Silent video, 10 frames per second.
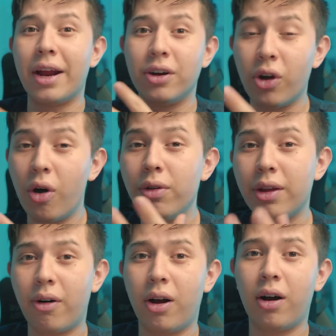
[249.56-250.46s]
I know
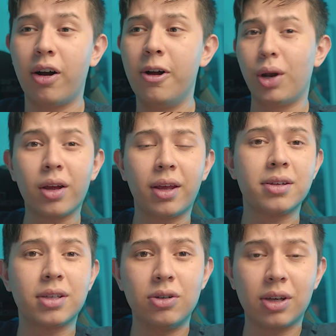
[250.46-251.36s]
there are
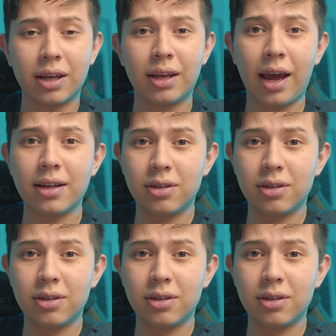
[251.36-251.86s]
plugins that you can get,